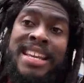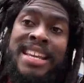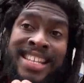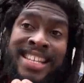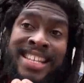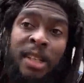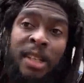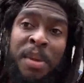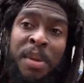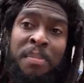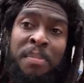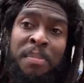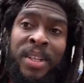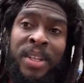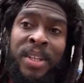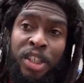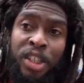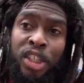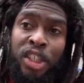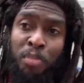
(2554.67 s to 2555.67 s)
from, because when he
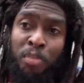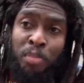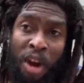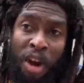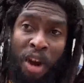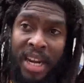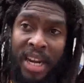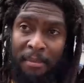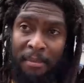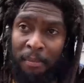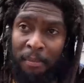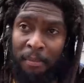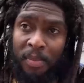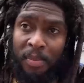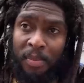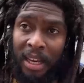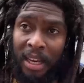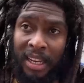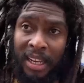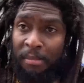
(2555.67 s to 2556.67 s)
kill people, he just
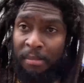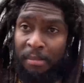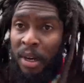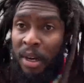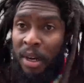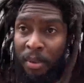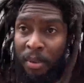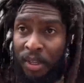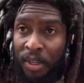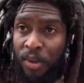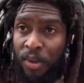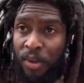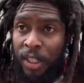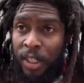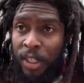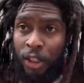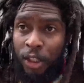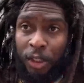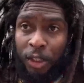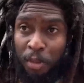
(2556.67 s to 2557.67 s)
burn them like
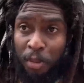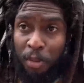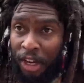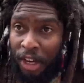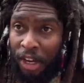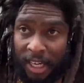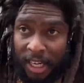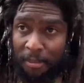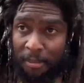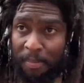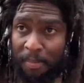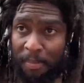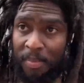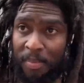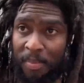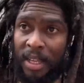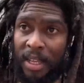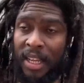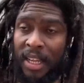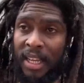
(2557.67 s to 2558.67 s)
barbecue. He just burn
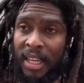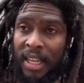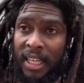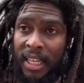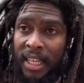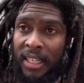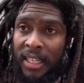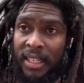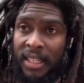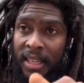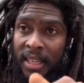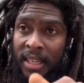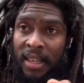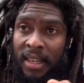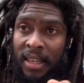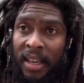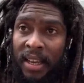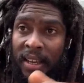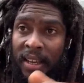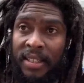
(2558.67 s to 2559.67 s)
them.
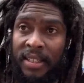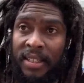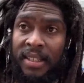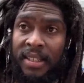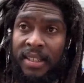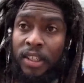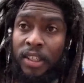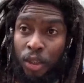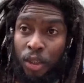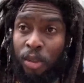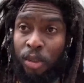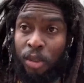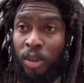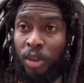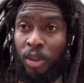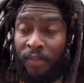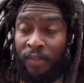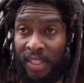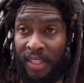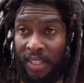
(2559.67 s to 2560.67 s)
He is the
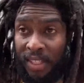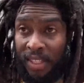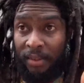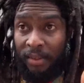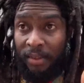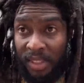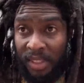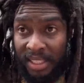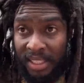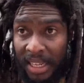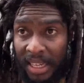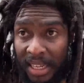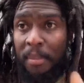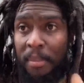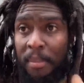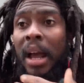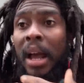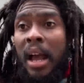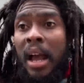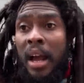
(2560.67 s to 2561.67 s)
source of
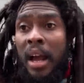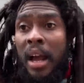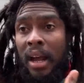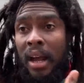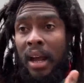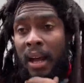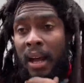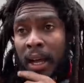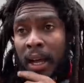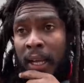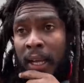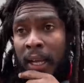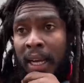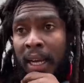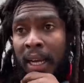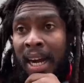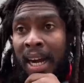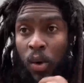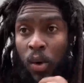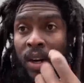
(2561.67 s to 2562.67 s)
this name,
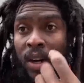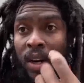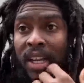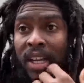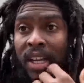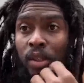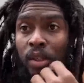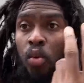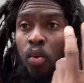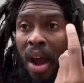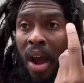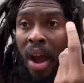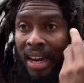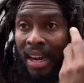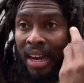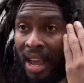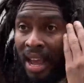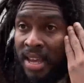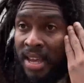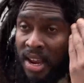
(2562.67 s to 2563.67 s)
according
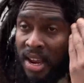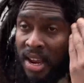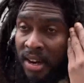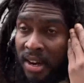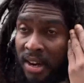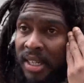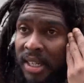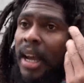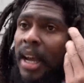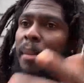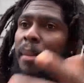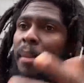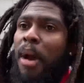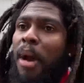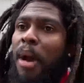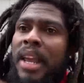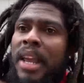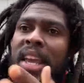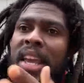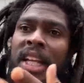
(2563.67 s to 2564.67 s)
to what I heard.
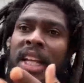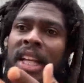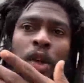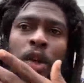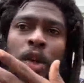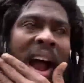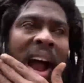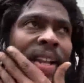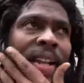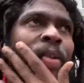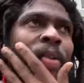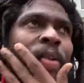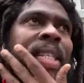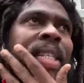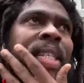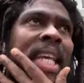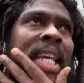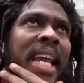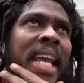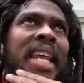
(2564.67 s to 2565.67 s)
But he
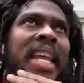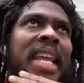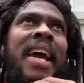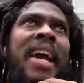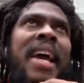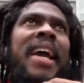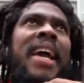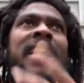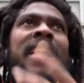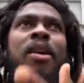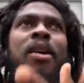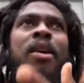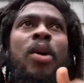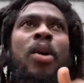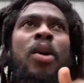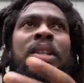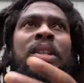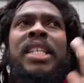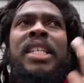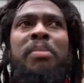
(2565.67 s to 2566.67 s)
tried to say
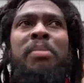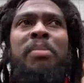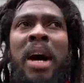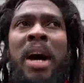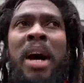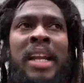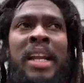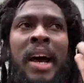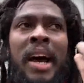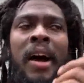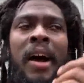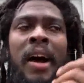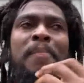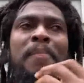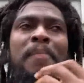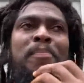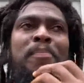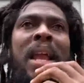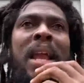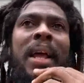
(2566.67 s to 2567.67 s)
he caused his
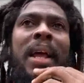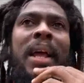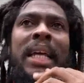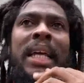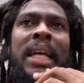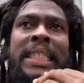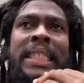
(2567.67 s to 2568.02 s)
mother